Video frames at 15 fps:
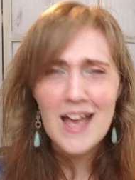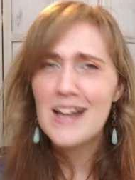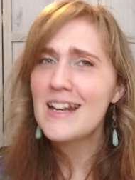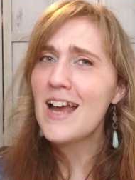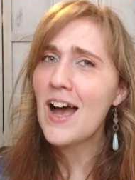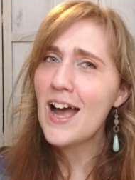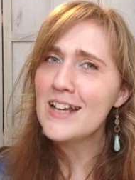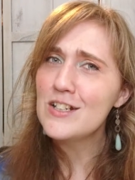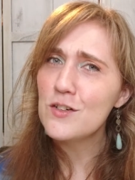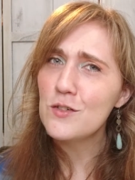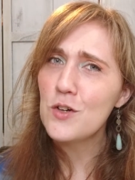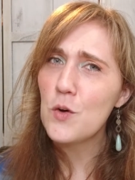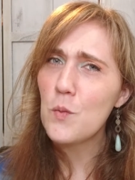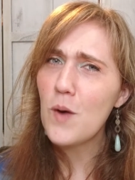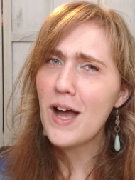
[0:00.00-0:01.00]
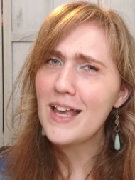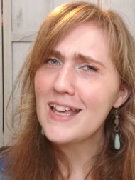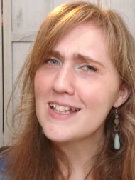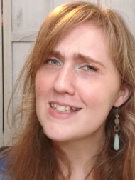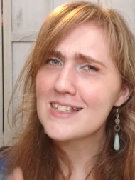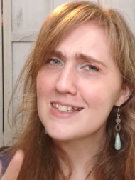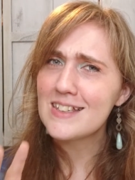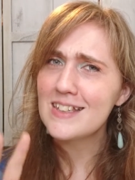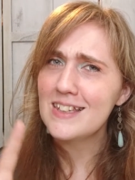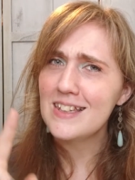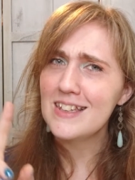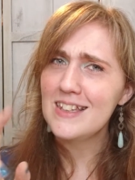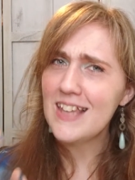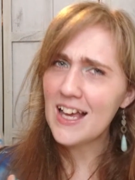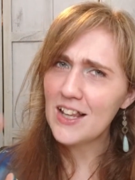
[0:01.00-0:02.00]
Now, I don't know why it's
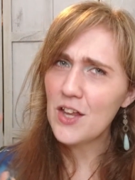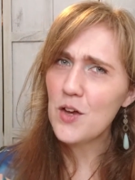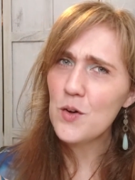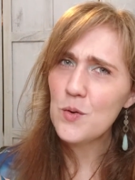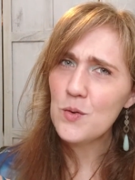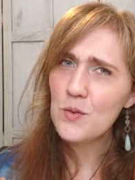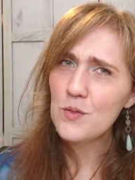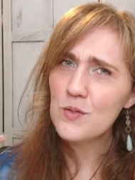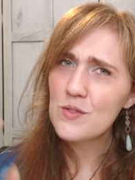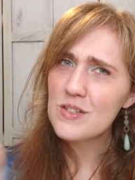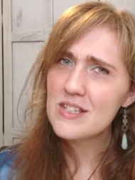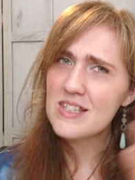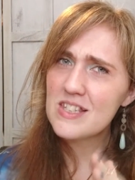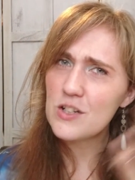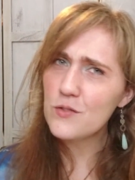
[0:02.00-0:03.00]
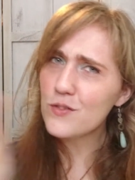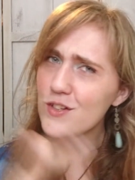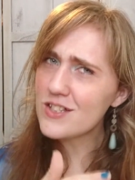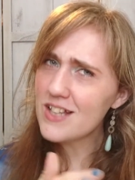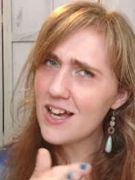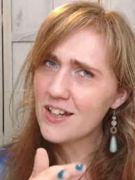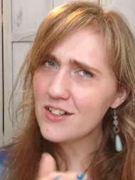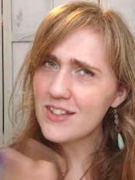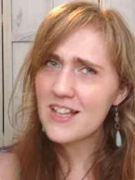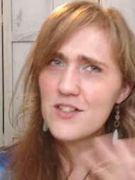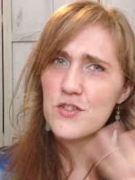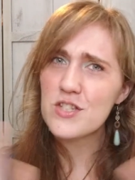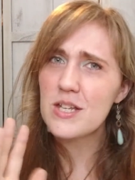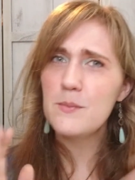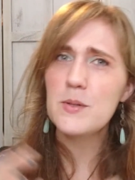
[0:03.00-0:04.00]
yellow silver solder.
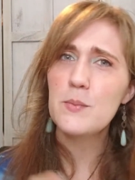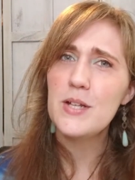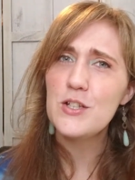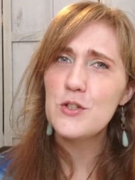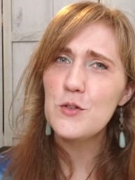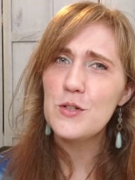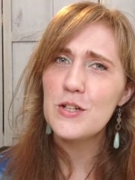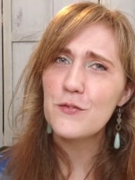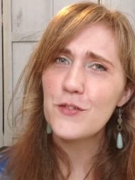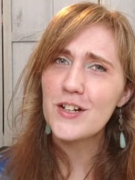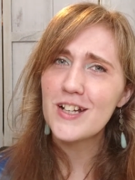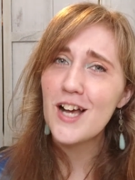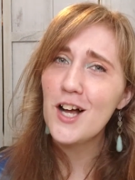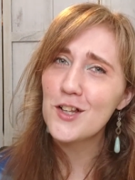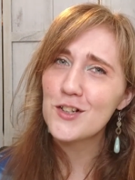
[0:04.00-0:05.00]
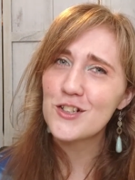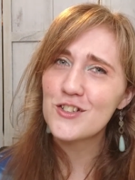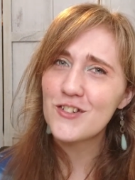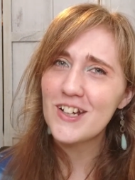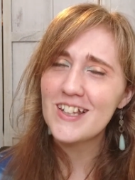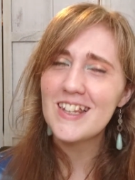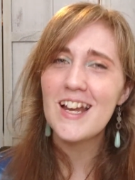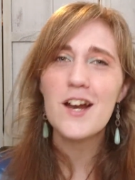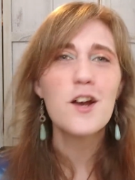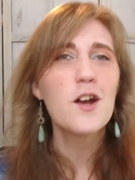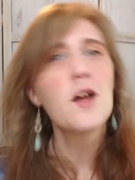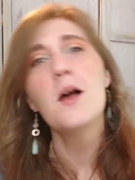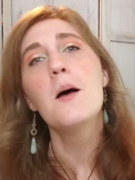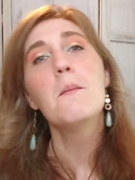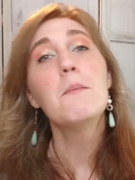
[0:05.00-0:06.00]
Those seem to be 2 different colors right there.
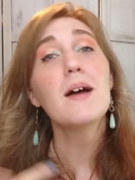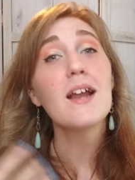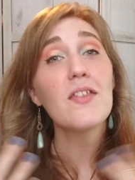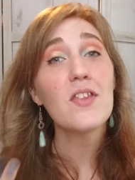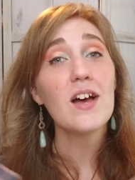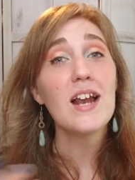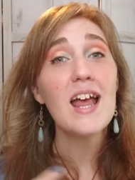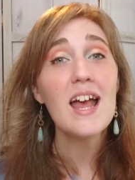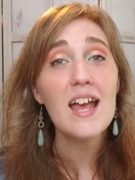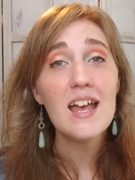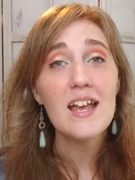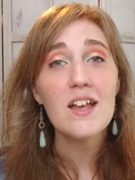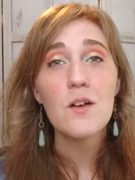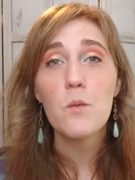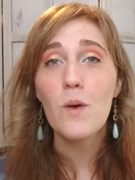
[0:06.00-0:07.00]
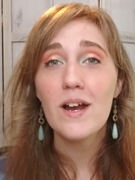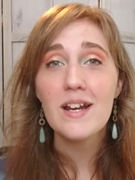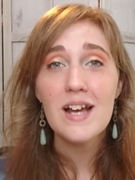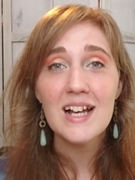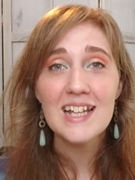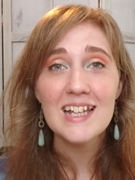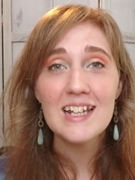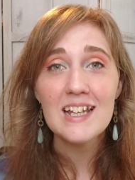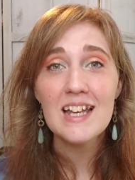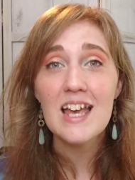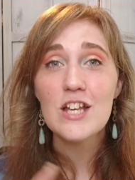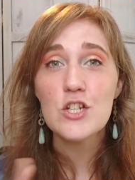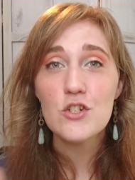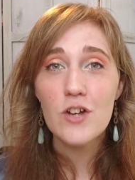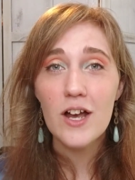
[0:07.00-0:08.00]
But I thought, hey, why not get it
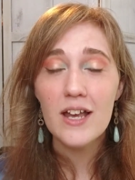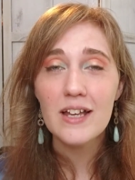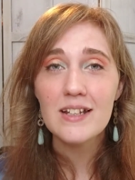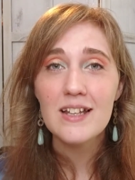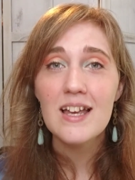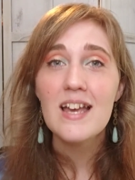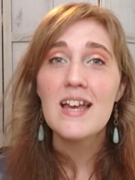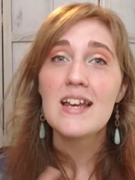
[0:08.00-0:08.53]
and try it?